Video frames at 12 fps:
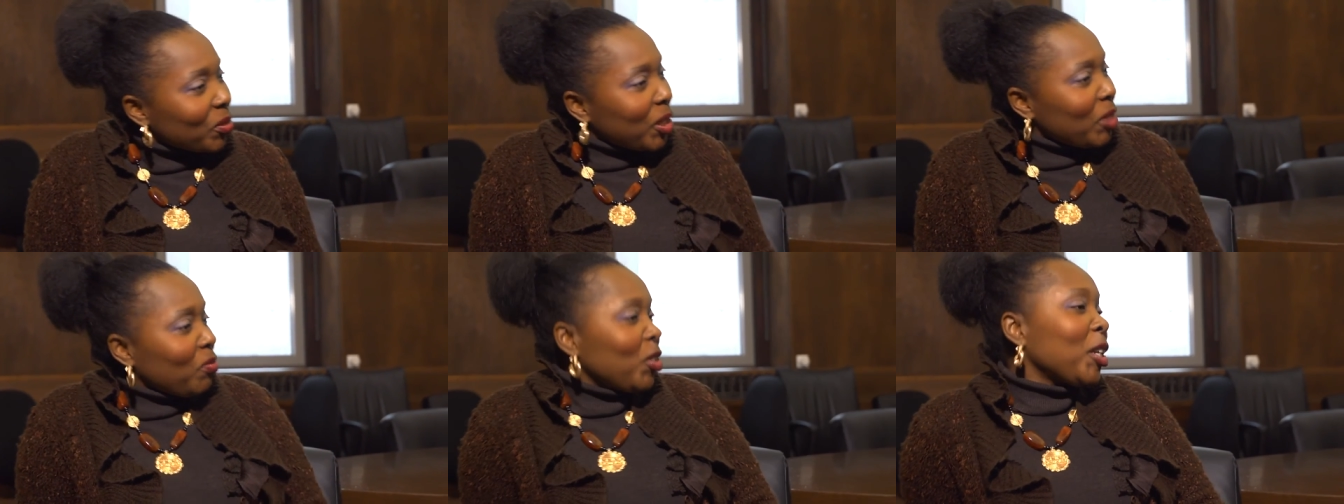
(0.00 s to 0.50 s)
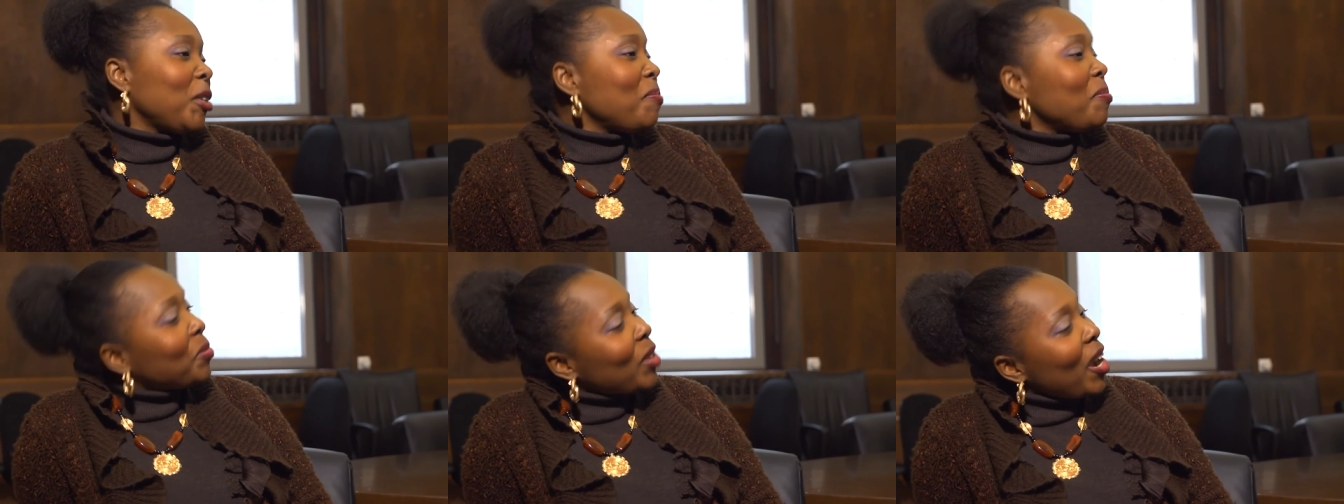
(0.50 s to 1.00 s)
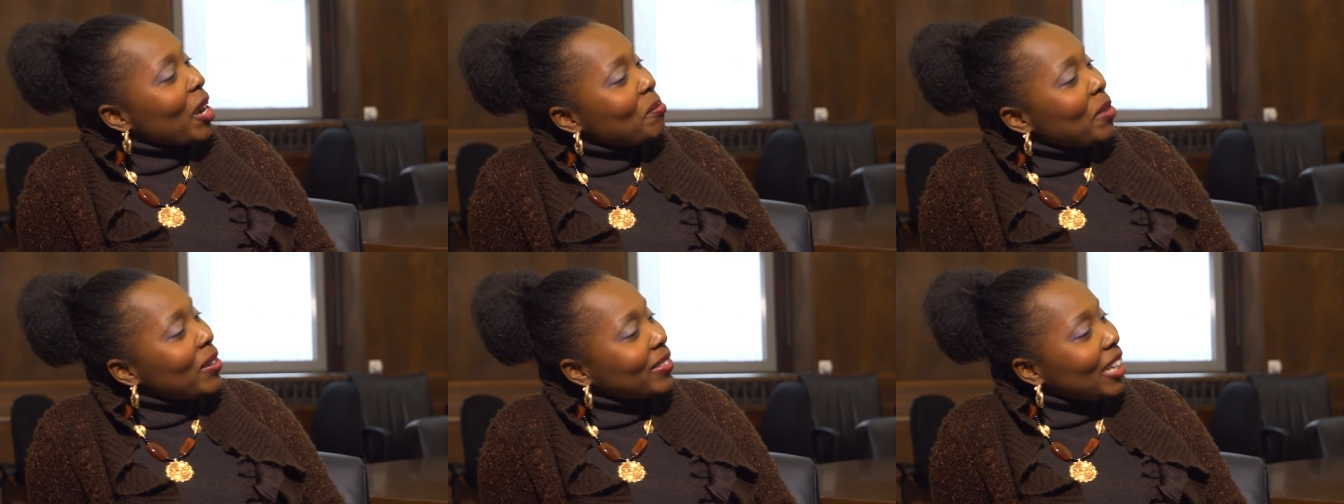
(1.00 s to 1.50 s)
can you talk
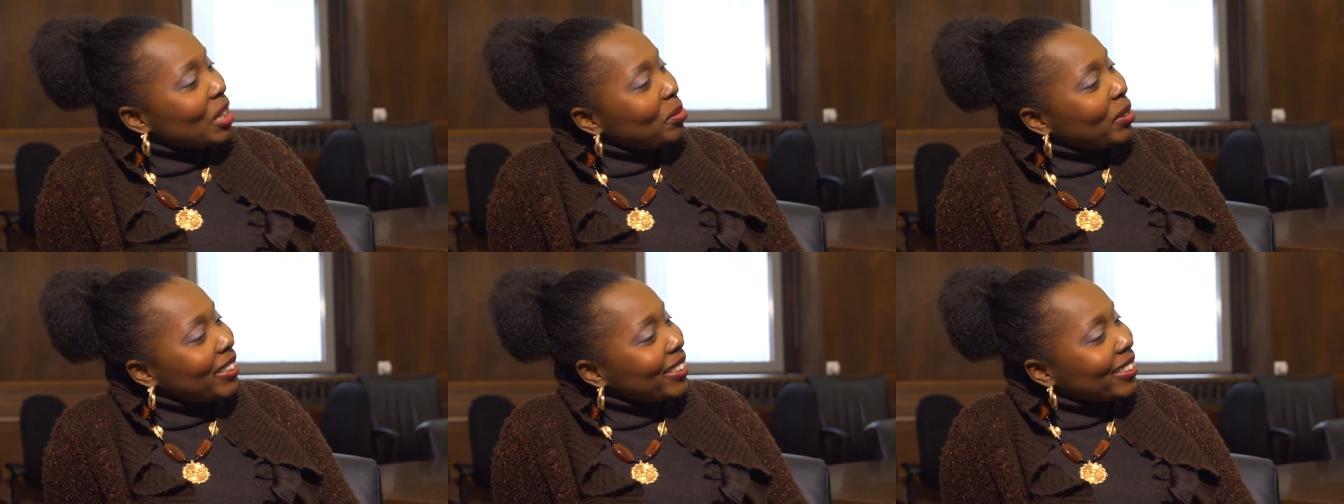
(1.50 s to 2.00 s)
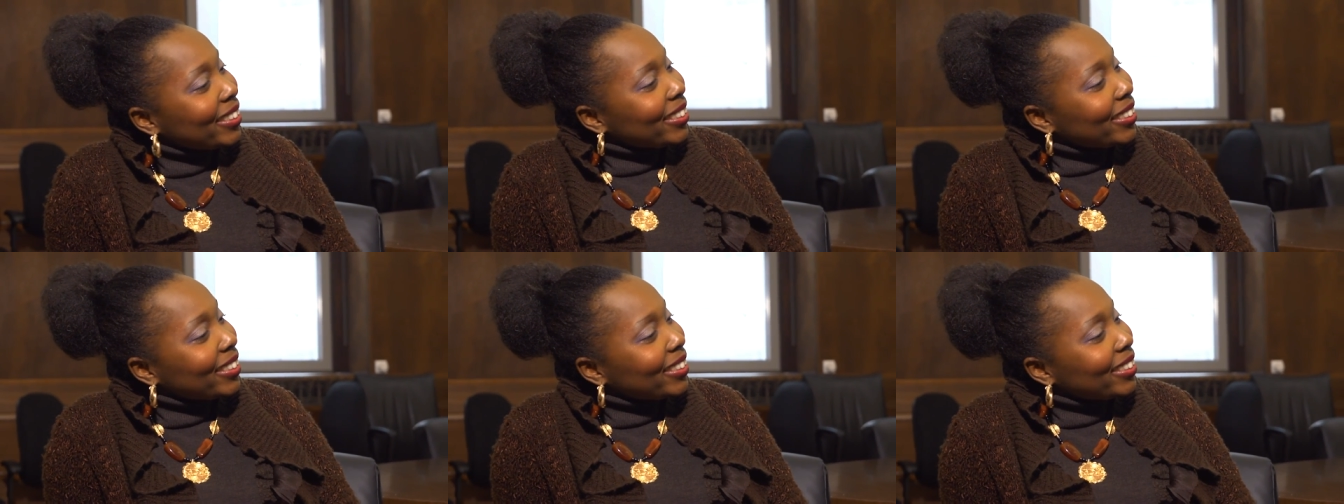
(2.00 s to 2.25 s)
about that, please?